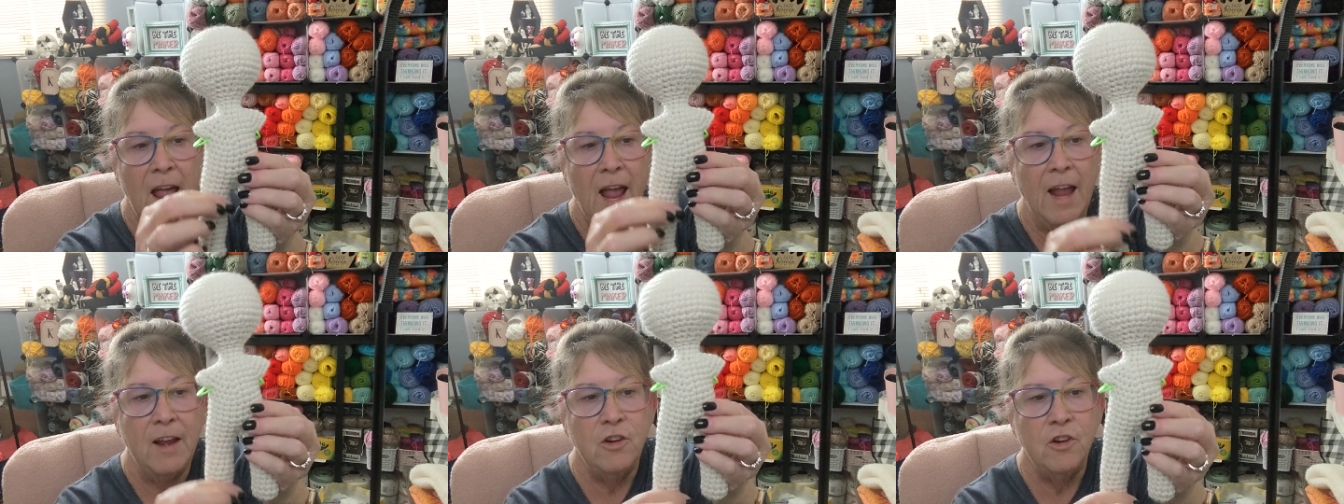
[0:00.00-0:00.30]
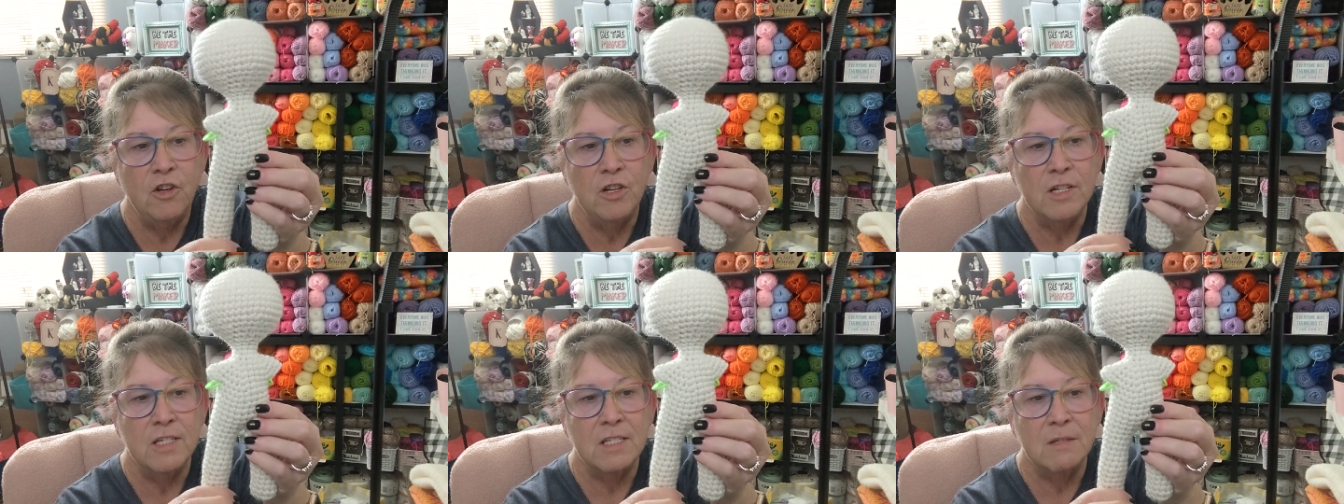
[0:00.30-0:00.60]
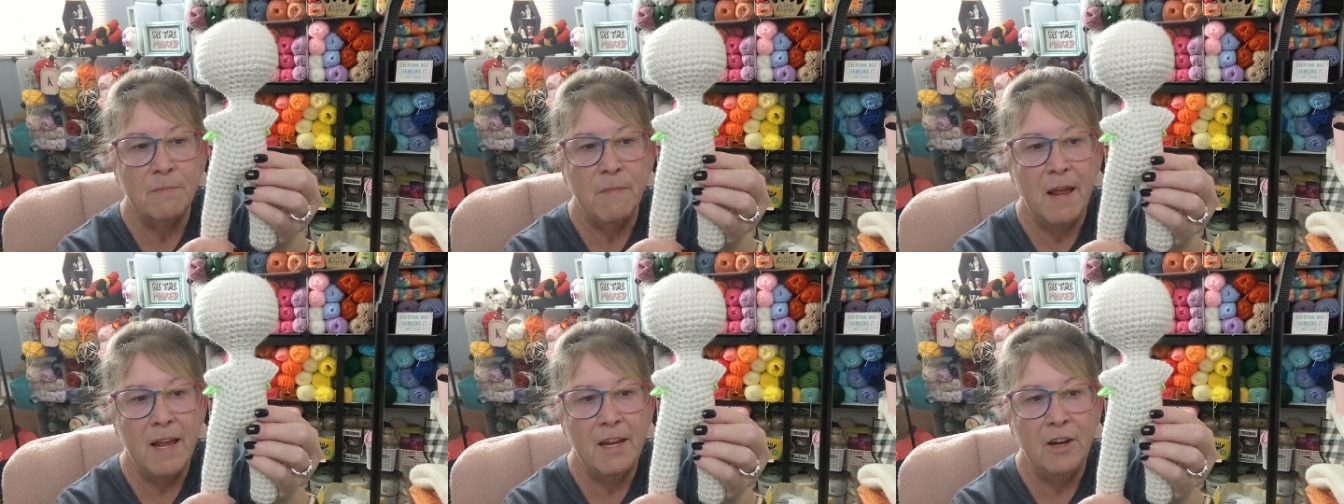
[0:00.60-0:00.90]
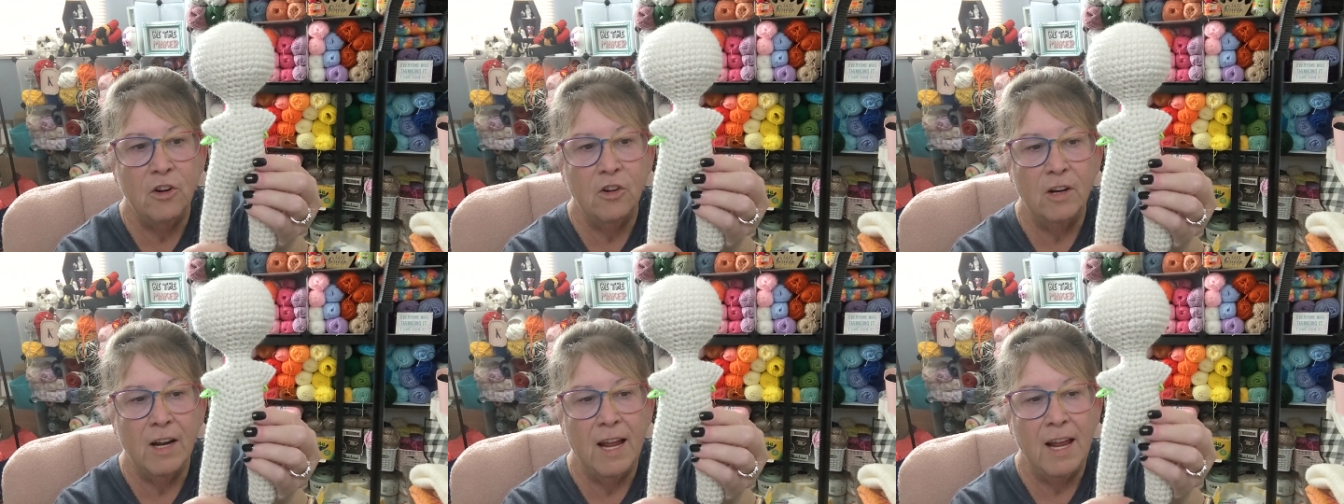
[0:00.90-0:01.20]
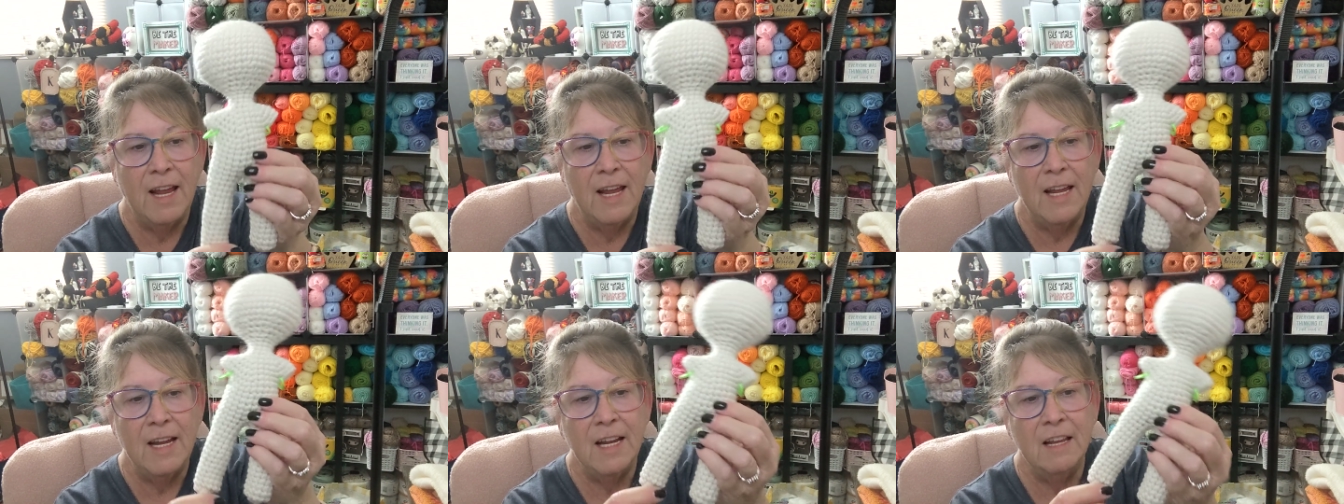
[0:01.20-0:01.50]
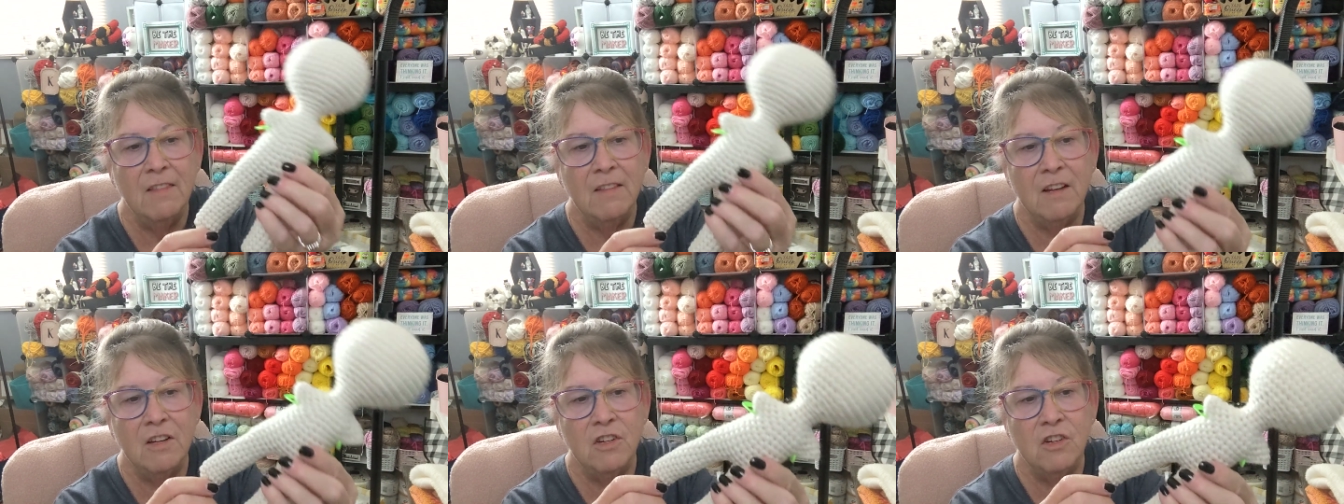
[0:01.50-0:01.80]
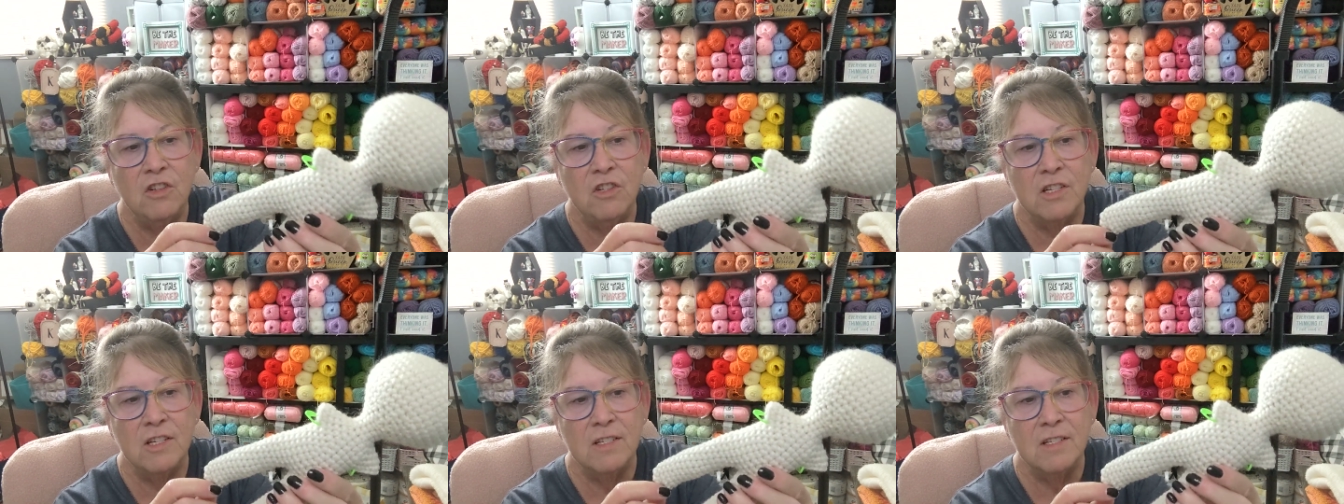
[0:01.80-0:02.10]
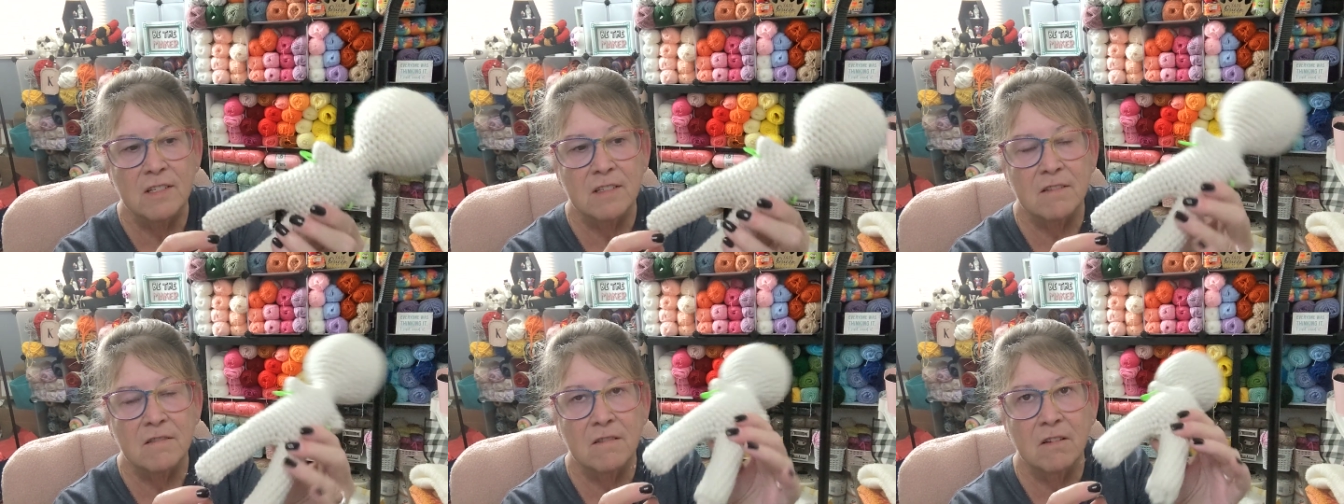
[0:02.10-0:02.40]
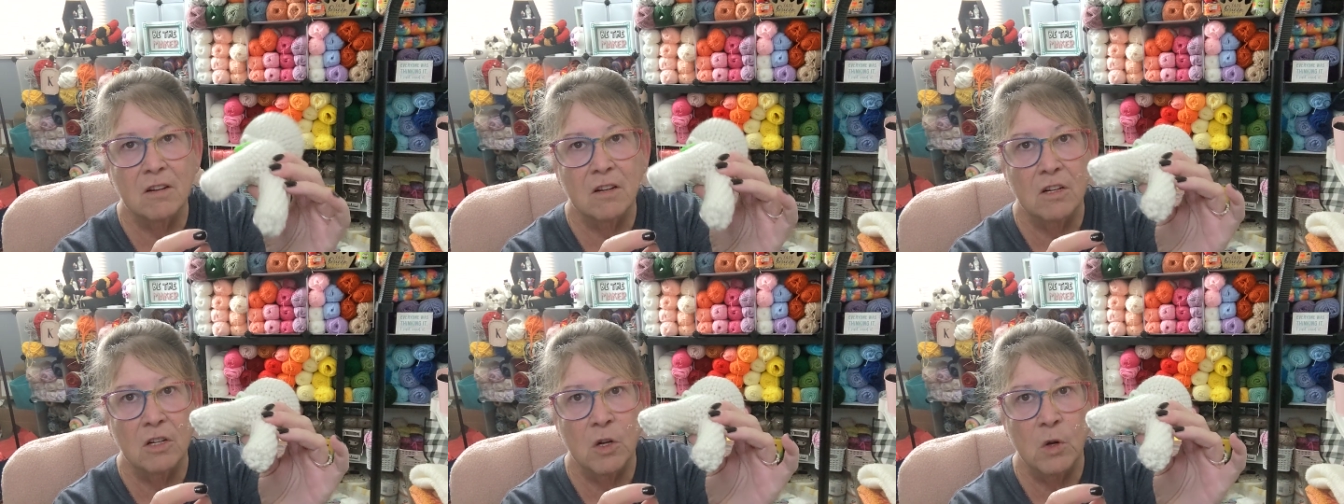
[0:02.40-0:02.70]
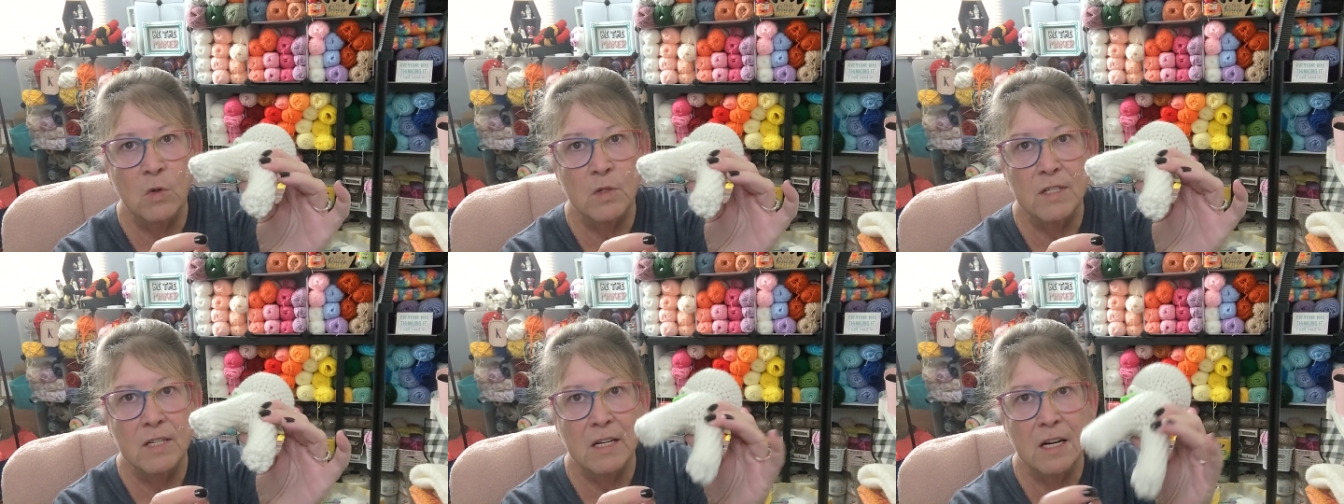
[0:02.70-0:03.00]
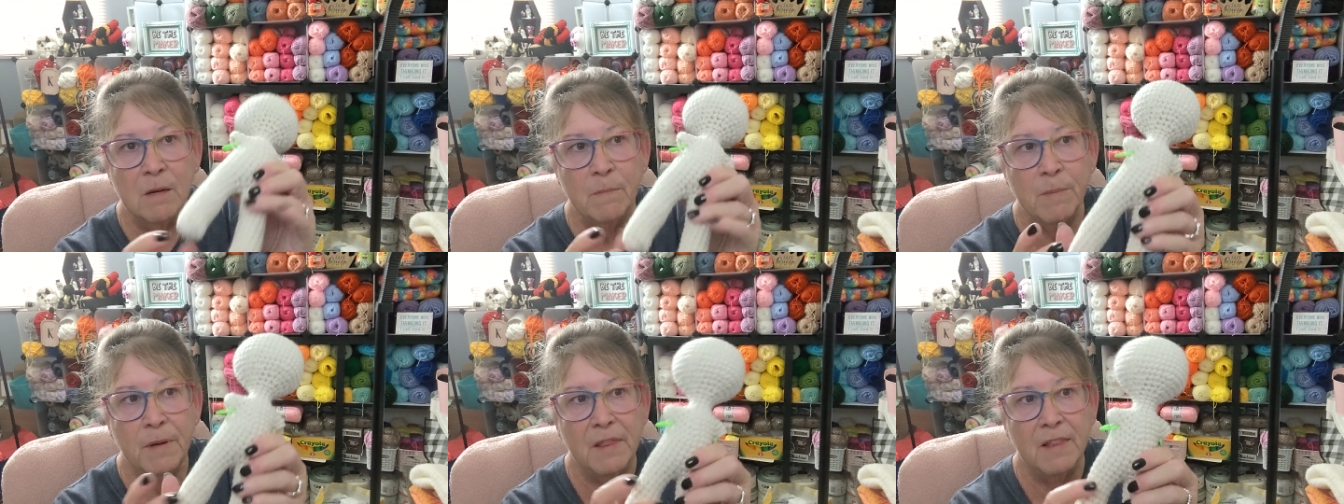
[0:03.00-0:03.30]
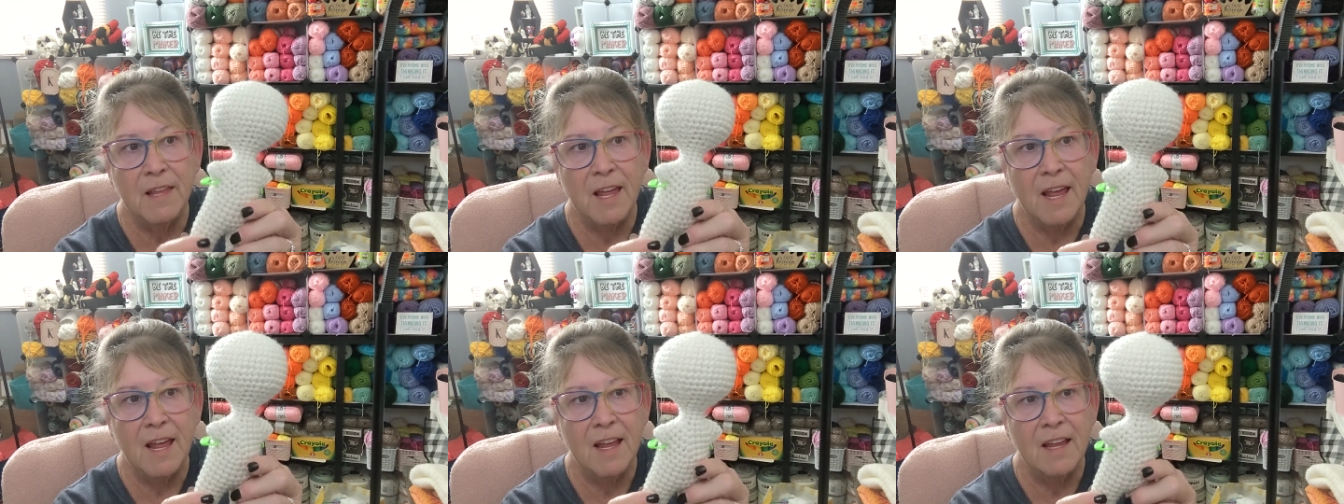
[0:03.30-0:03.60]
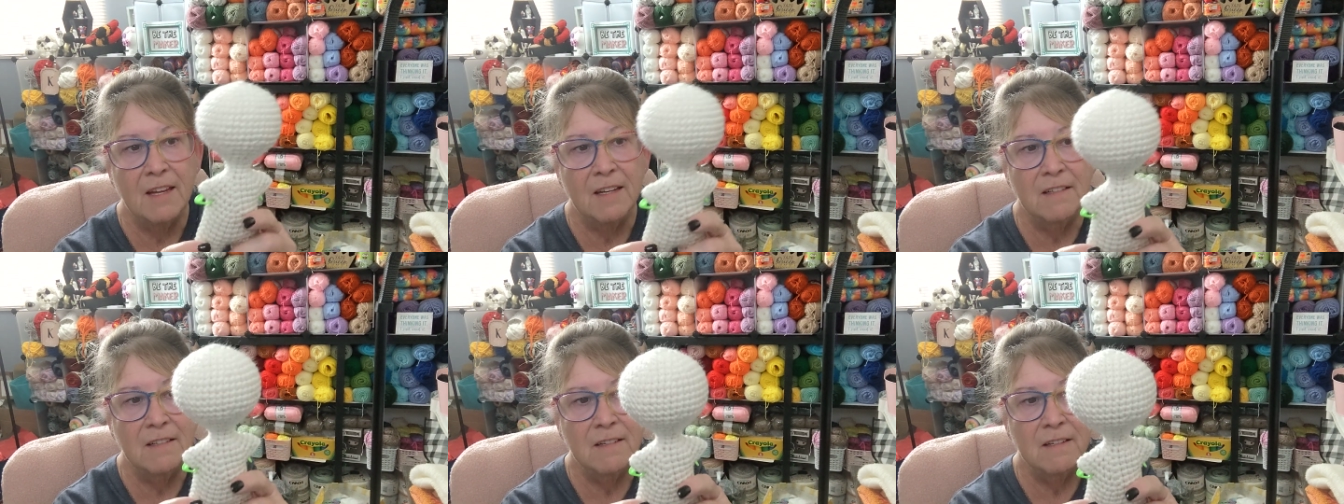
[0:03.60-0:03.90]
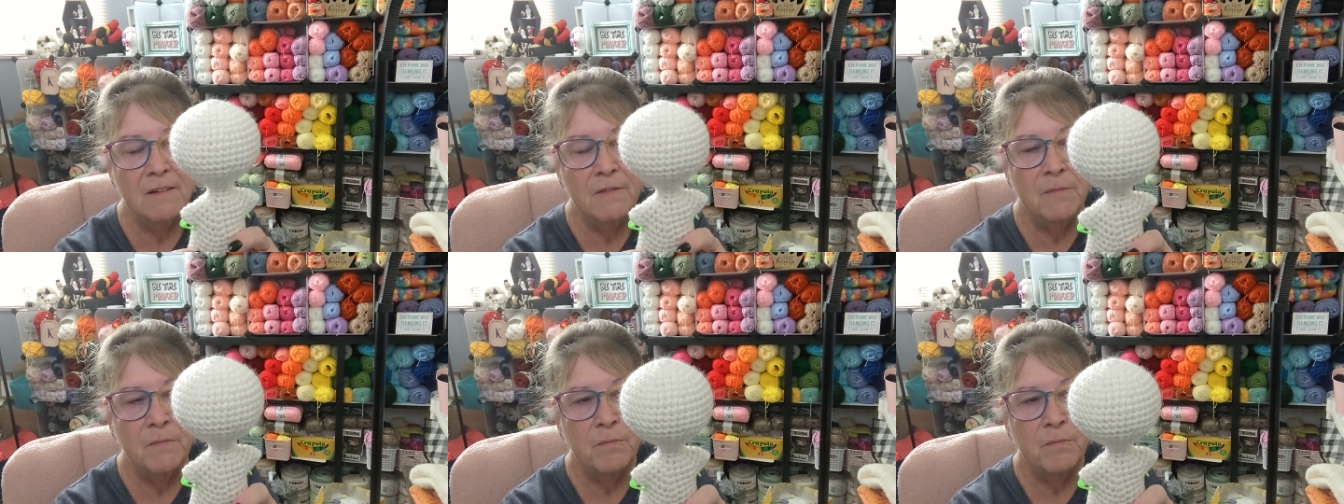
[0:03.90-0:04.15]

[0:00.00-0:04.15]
and you just make your leg and then you just close it up at the end